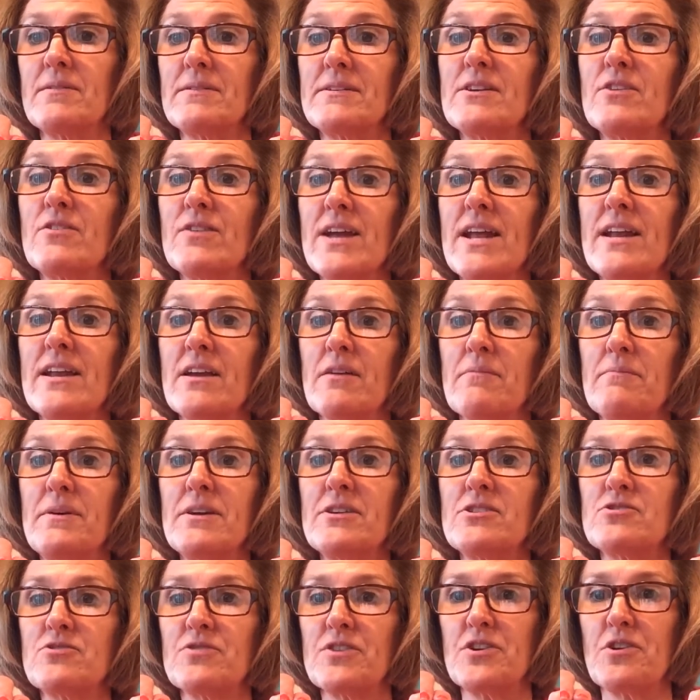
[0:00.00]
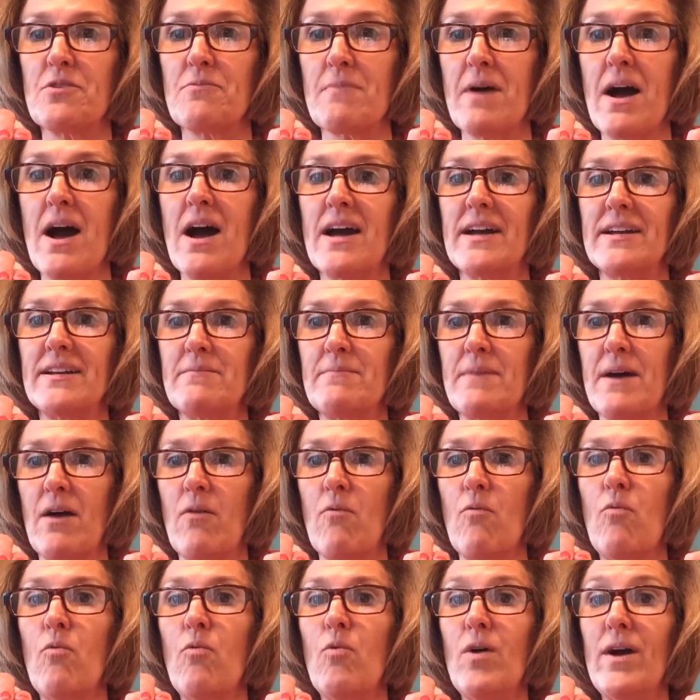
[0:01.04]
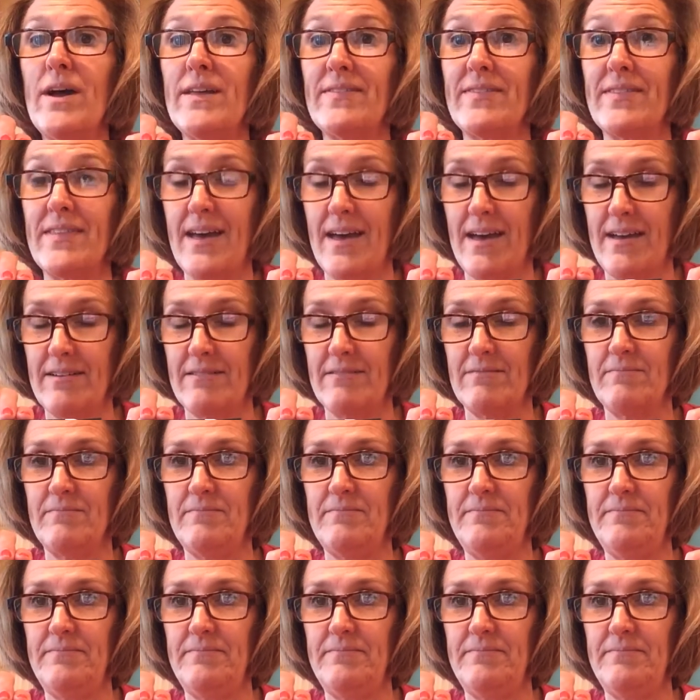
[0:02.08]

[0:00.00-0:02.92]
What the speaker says: creating a picture in your mind about what that